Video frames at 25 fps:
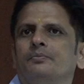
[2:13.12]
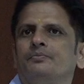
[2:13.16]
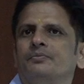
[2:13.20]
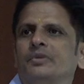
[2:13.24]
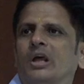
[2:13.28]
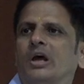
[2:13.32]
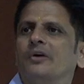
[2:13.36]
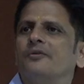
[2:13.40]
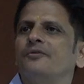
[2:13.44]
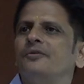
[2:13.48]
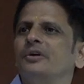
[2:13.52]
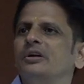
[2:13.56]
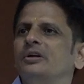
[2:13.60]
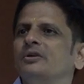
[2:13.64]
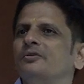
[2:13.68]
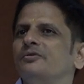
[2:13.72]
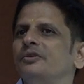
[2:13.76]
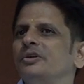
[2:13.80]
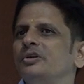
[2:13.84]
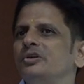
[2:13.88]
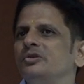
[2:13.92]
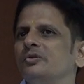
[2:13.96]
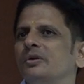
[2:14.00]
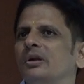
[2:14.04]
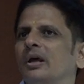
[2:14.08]
Every
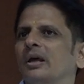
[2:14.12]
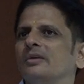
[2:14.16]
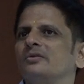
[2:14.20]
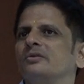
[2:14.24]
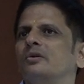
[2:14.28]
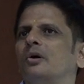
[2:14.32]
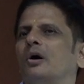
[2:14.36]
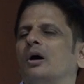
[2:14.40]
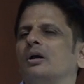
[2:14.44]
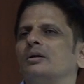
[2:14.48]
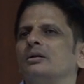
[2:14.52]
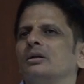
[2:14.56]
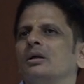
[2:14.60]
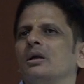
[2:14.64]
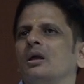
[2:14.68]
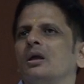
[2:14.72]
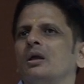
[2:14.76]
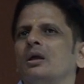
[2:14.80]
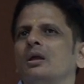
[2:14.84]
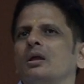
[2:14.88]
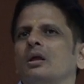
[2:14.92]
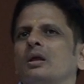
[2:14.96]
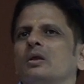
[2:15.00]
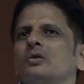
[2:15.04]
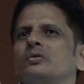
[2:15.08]
individual has got
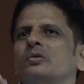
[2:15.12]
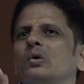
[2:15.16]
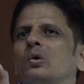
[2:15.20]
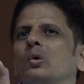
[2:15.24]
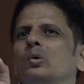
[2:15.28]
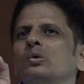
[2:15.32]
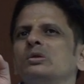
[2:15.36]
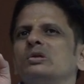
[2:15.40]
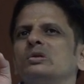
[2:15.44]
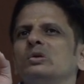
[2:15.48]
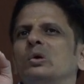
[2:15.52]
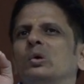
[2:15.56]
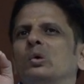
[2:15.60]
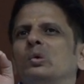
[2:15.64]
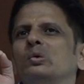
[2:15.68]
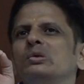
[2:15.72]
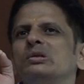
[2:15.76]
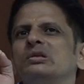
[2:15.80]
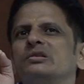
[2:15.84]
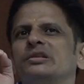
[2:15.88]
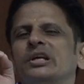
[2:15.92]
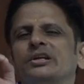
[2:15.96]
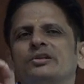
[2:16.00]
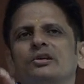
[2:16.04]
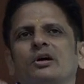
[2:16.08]
his own
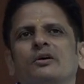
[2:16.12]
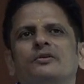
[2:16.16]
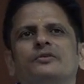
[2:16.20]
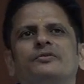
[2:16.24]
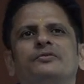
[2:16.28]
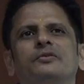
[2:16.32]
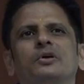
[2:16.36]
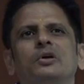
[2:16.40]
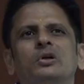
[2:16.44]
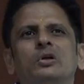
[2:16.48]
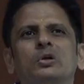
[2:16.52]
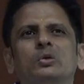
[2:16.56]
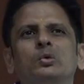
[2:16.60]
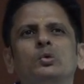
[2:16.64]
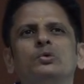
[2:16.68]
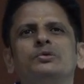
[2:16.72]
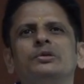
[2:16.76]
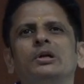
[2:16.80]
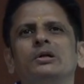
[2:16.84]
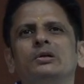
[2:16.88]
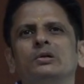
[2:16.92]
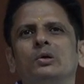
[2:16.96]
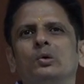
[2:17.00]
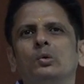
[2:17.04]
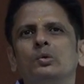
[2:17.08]
set of do's
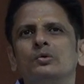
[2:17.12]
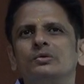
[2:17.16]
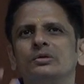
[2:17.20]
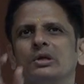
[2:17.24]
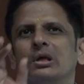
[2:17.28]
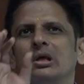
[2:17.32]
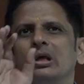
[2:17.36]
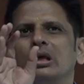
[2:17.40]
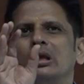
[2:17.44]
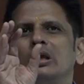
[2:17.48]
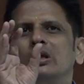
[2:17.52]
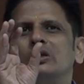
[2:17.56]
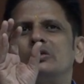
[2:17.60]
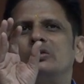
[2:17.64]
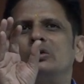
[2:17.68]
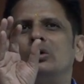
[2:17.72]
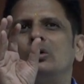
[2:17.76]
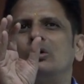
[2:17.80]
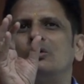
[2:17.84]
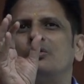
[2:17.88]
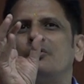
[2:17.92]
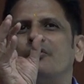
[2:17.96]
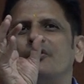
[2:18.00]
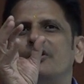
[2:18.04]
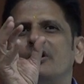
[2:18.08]
and don'ts, his
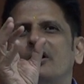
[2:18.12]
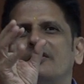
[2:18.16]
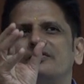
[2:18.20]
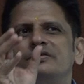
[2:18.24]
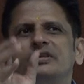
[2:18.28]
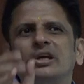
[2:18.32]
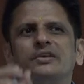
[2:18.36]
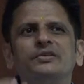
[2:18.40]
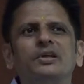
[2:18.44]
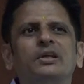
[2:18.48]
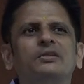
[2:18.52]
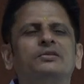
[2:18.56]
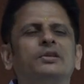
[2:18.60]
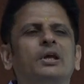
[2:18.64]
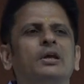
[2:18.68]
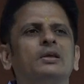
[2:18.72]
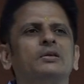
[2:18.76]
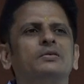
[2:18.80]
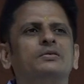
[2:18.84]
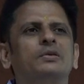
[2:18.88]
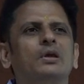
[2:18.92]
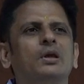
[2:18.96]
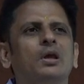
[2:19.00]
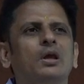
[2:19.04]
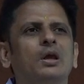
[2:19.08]
own way of judging
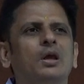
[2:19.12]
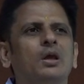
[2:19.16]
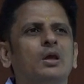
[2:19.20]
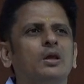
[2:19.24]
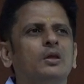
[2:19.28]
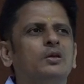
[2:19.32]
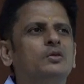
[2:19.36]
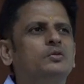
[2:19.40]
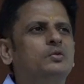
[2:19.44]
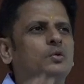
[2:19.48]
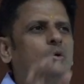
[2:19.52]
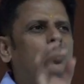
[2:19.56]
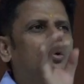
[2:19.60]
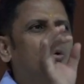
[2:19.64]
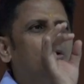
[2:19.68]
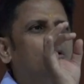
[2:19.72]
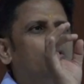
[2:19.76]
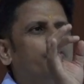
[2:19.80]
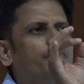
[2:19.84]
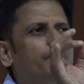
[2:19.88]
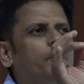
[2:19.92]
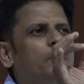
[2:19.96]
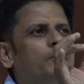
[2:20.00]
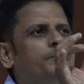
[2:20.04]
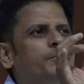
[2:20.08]
things, his own
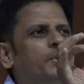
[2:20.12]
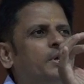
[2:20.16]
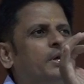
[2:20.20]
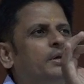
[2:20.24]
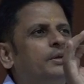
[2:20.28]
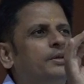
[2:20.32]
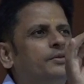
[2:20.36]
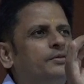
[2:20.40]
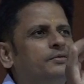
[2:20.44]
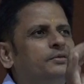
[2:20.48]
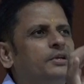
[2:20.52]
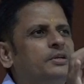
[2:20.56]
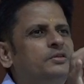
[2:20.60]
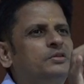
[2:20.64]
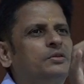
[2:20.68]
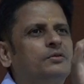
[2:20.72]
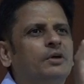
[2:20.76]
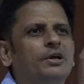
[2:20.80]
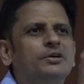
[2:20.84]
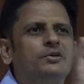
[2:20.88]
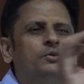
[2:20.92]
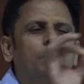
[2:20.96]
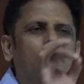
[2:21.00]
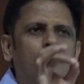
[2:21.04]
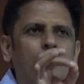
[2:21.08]
way of making decisions
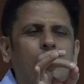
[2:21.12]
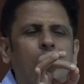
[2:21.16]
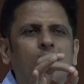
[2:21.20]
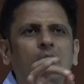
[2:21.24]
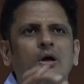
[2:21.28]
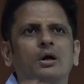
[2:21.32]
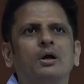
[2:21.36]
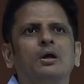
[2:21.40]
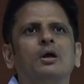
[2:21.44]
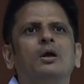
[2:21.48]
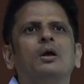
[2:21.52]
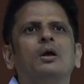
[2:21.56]
right or wrong.